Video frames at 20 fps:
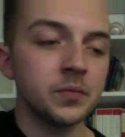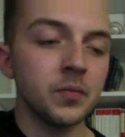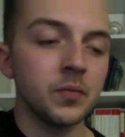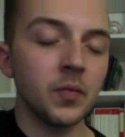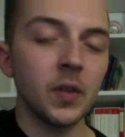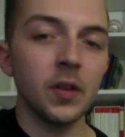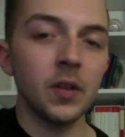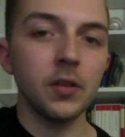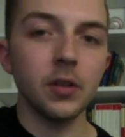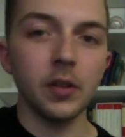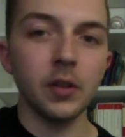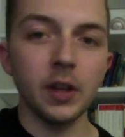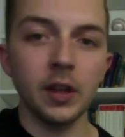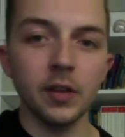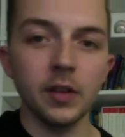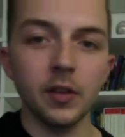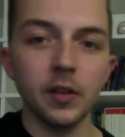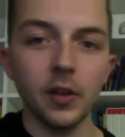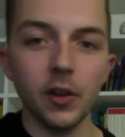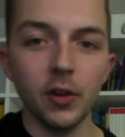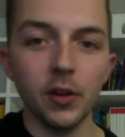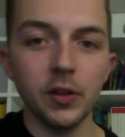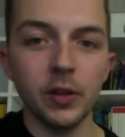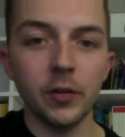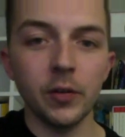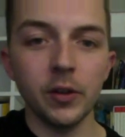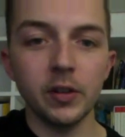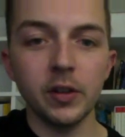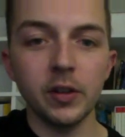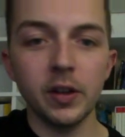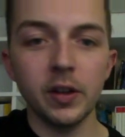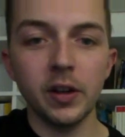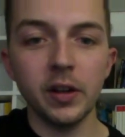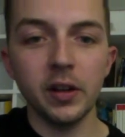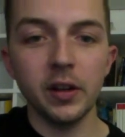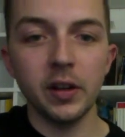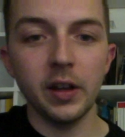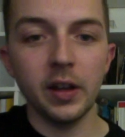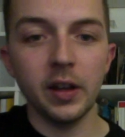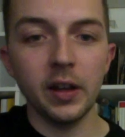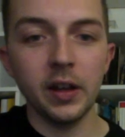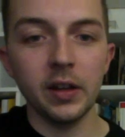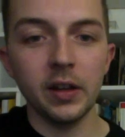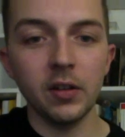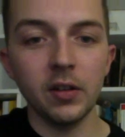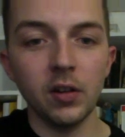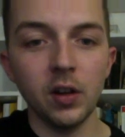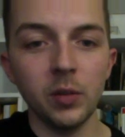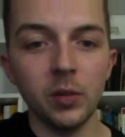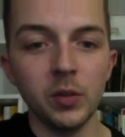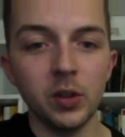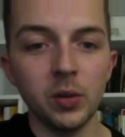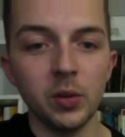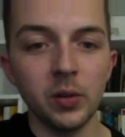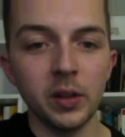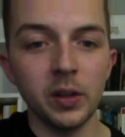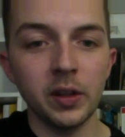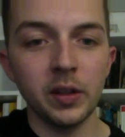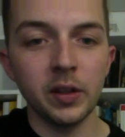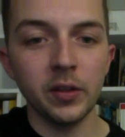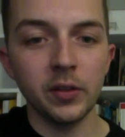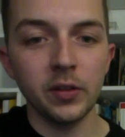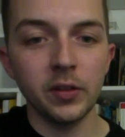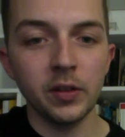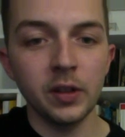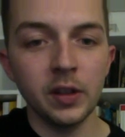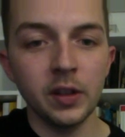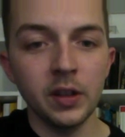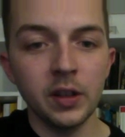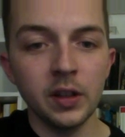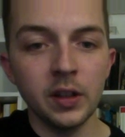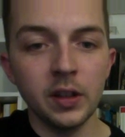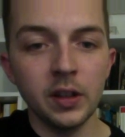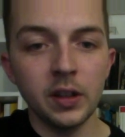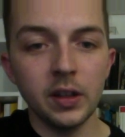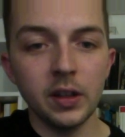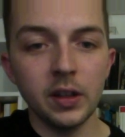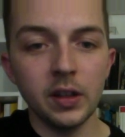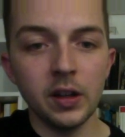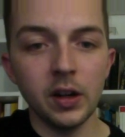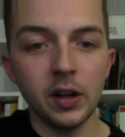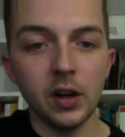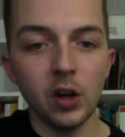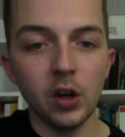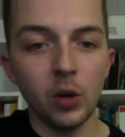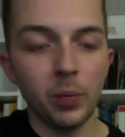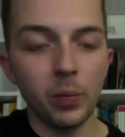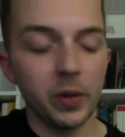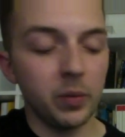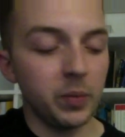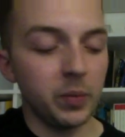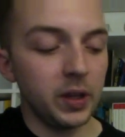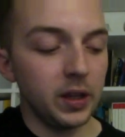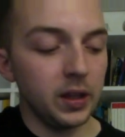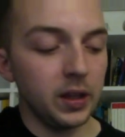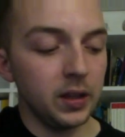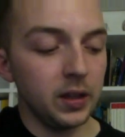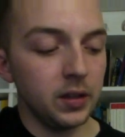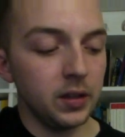So the end's a little different there, and all I'm doing is open B,